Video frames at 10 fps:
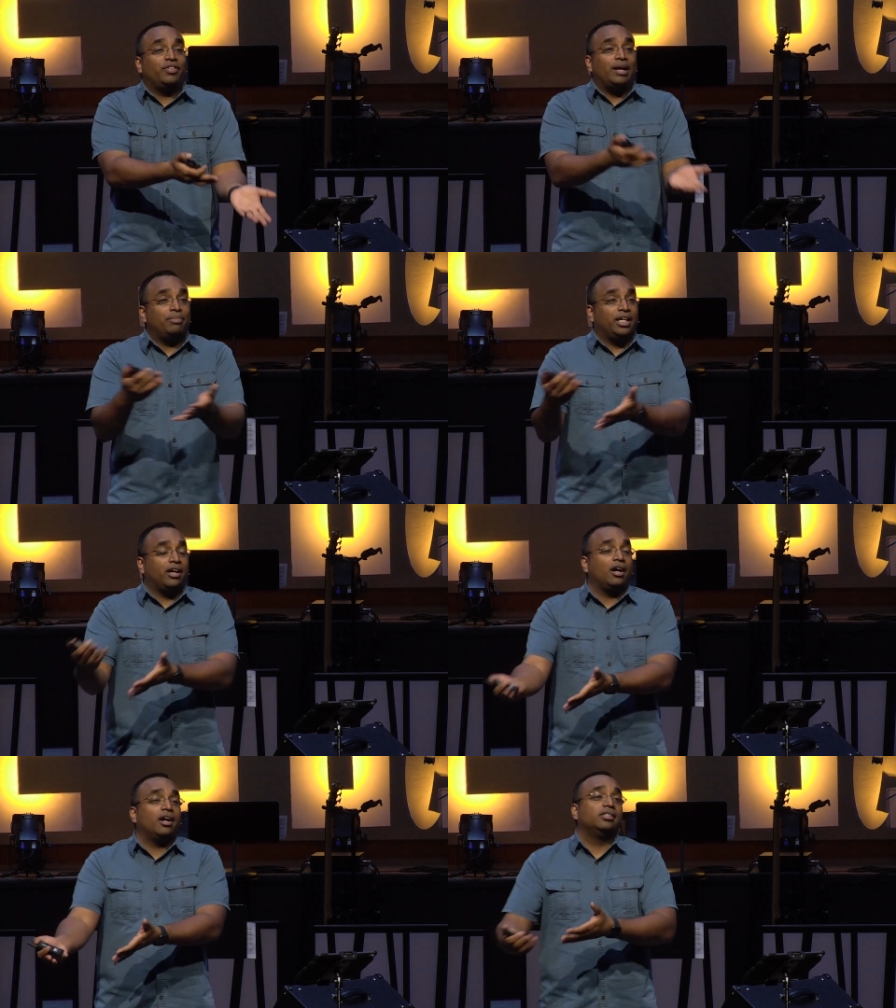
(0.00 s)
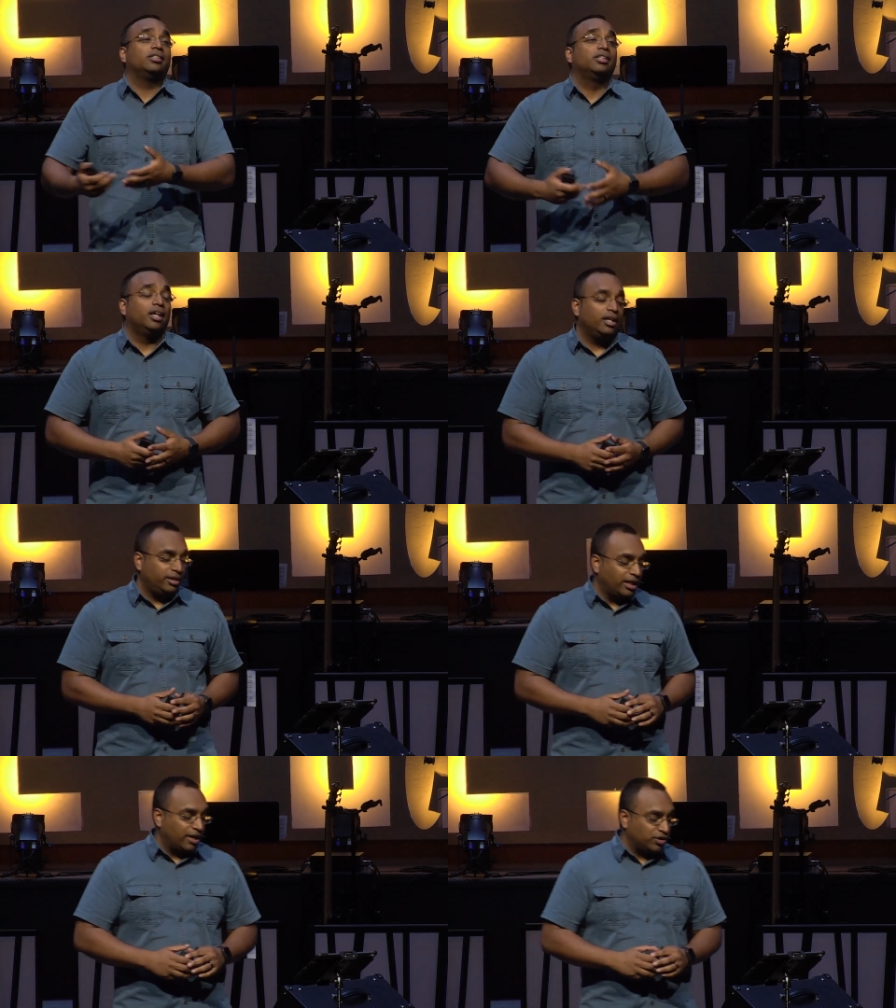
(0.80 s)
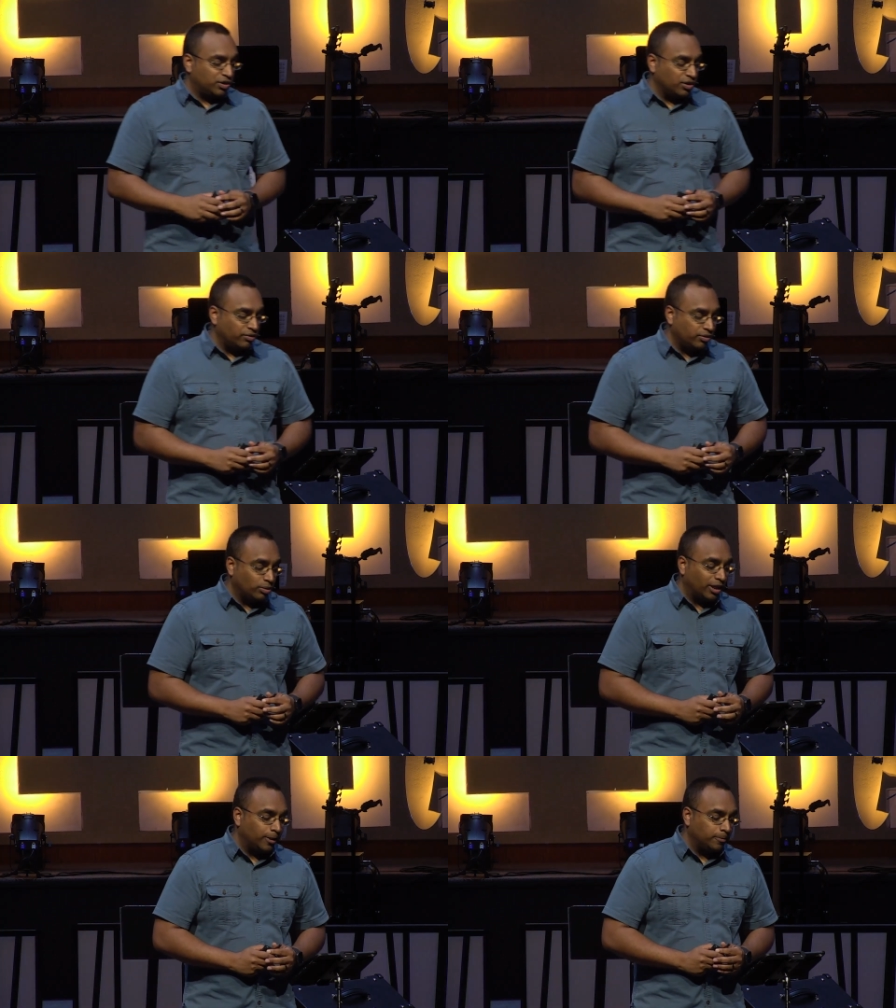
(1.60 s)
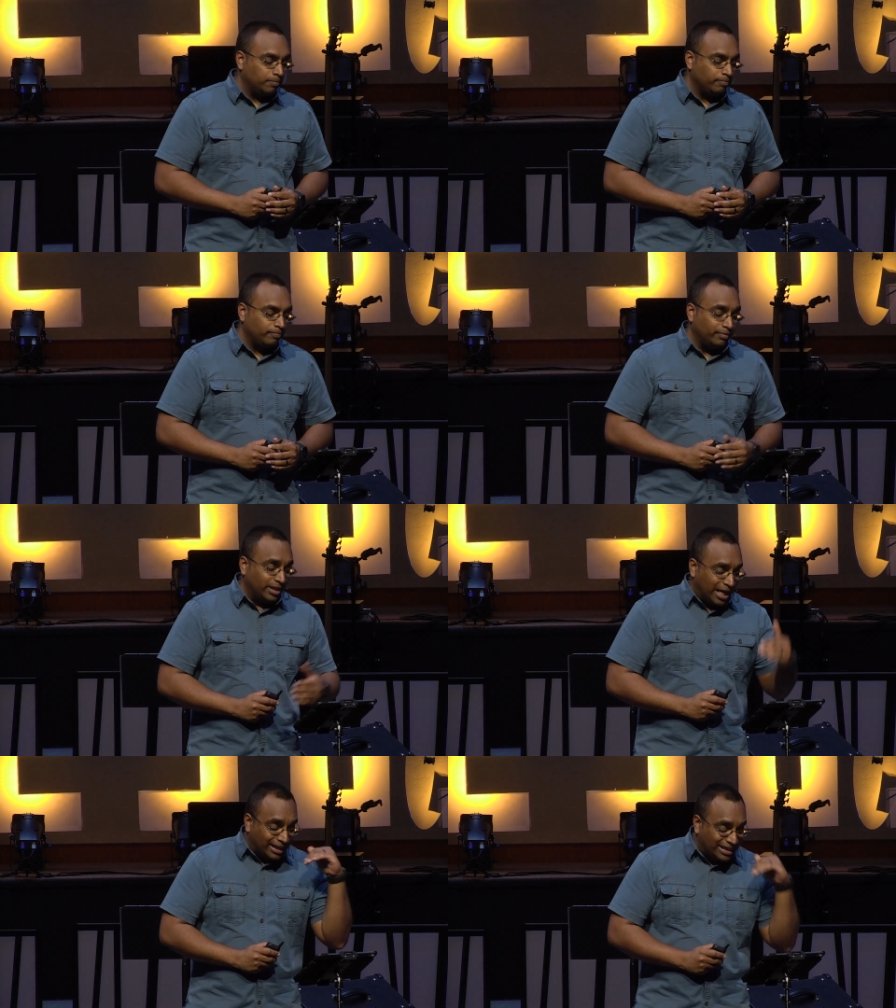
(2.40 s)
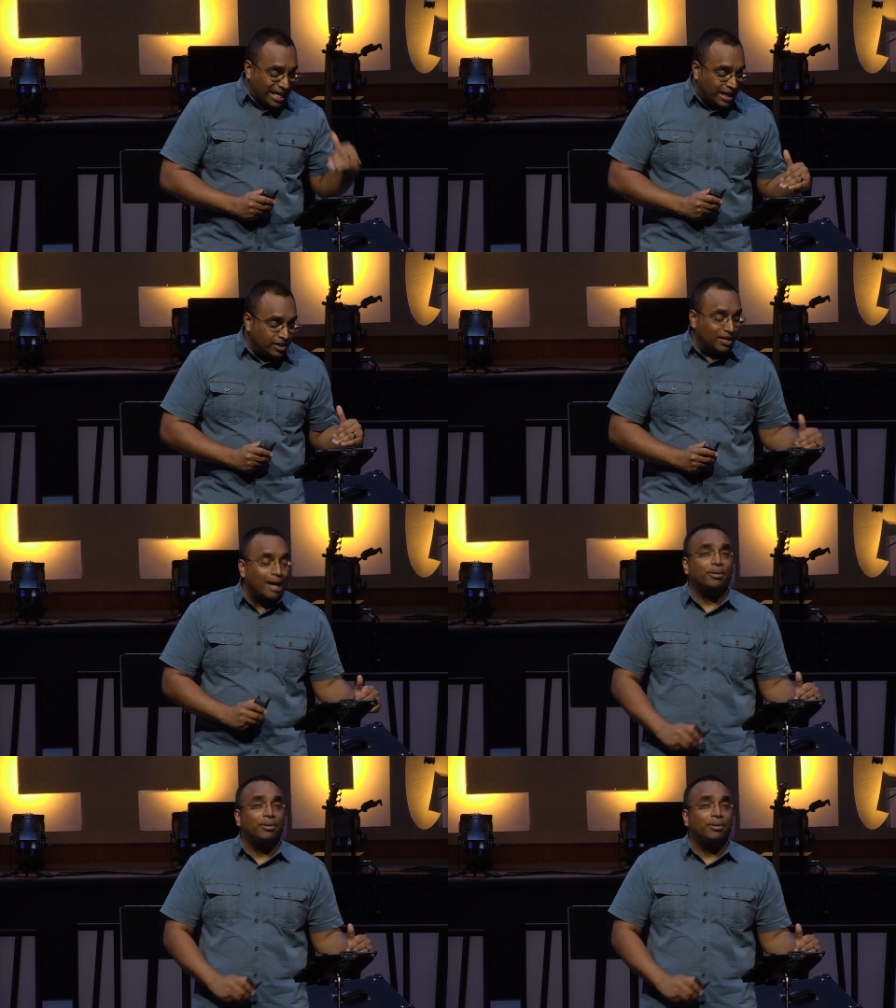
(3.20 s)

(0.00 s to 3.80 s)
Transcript: them because they have served well. And at the end of that